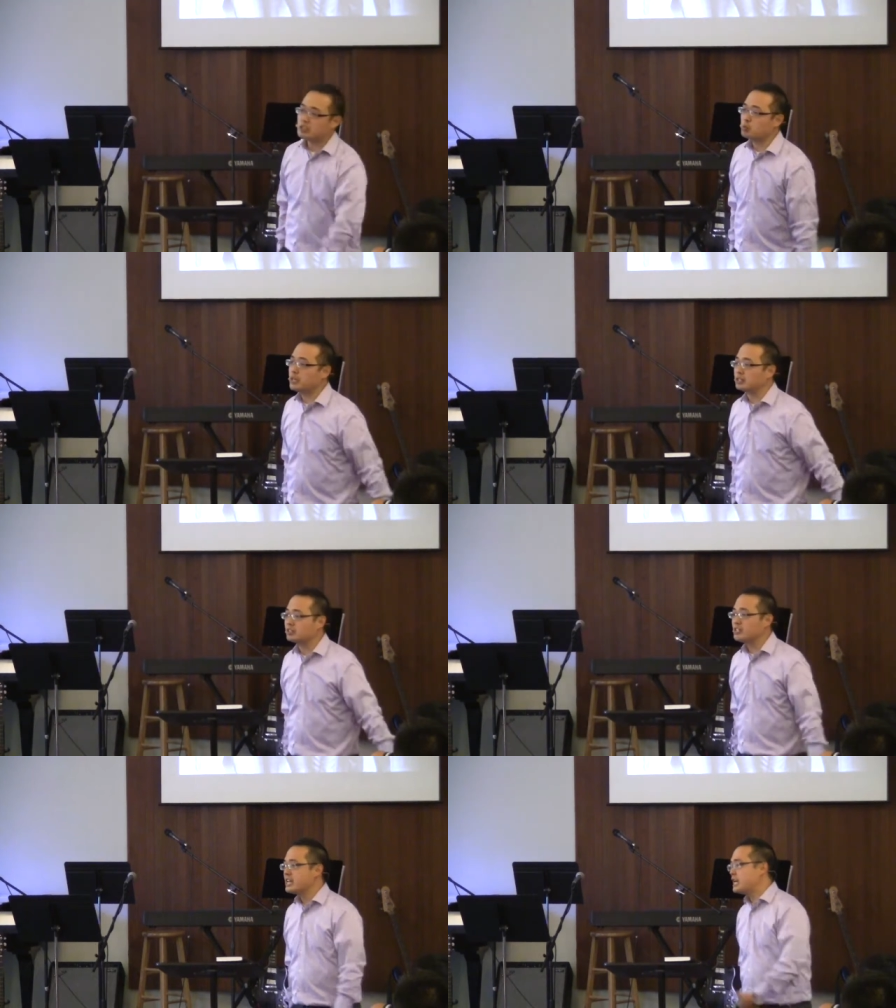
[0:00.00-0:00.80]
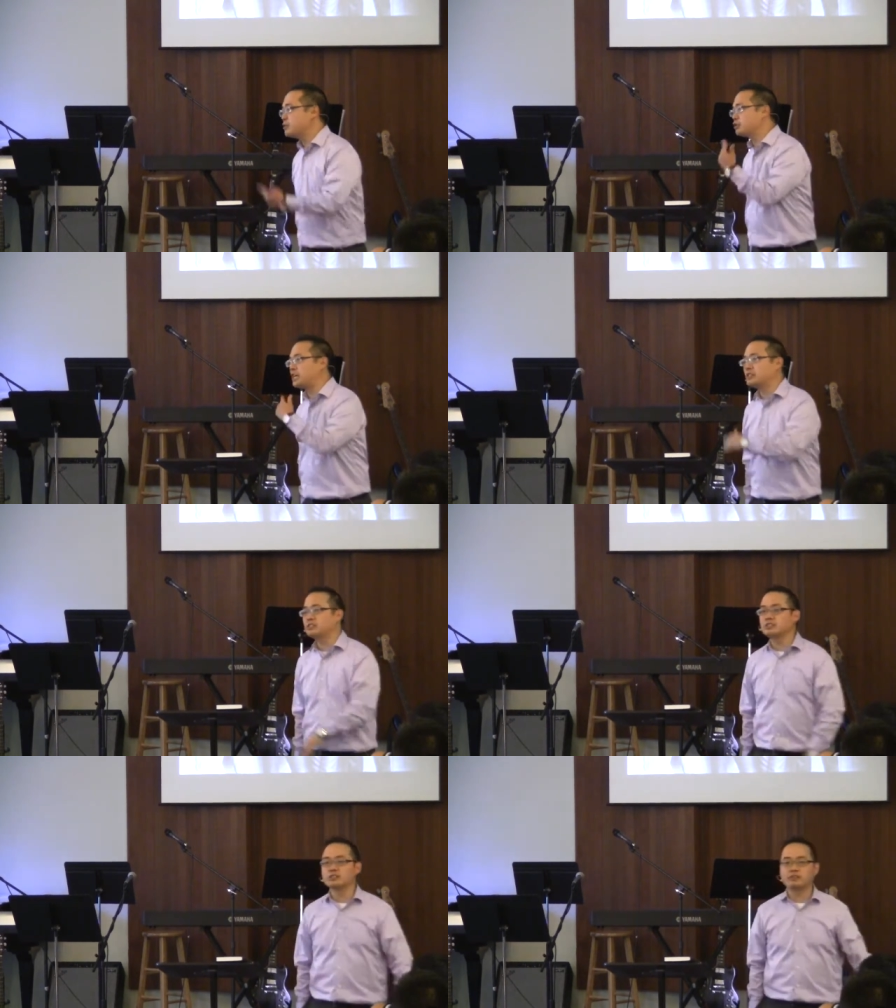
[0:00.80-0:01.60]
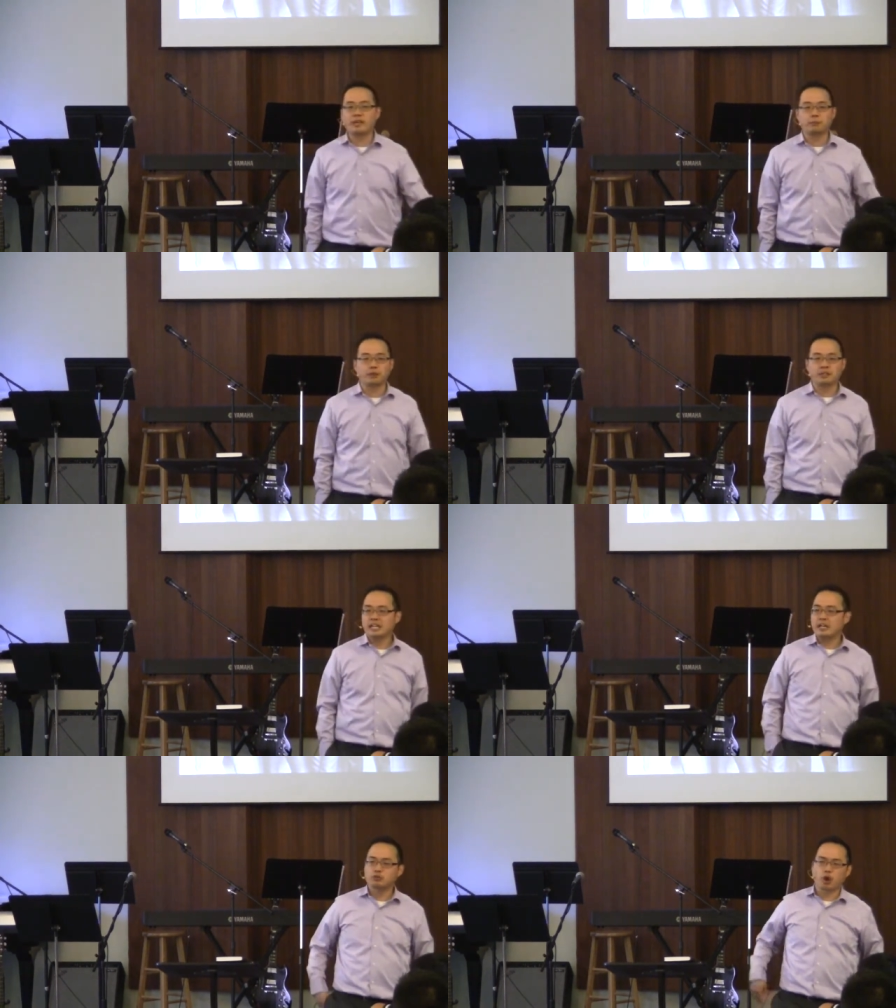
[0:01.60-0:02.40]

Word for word: the wind, he was chasing this vapor. He was